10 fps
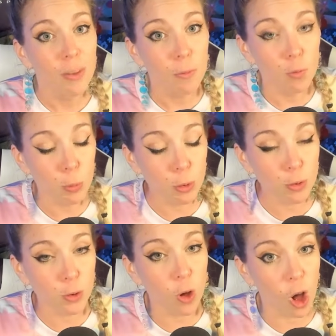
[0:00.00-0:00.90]

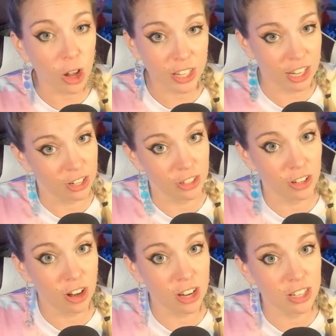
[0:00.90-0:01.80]
removal on character
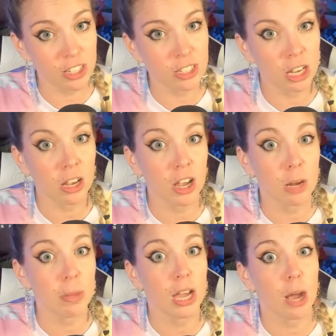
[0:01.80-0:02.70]
cards is going to
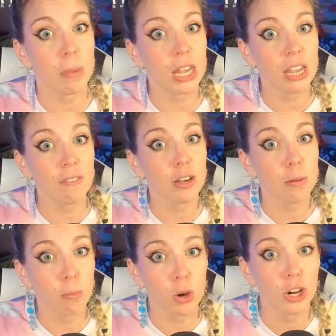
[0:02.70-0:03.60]
become even
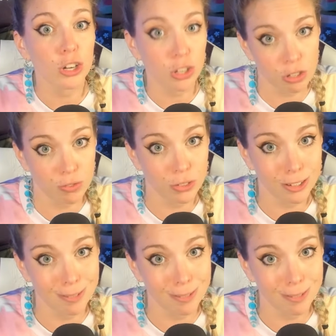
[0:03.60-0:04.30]
more useful.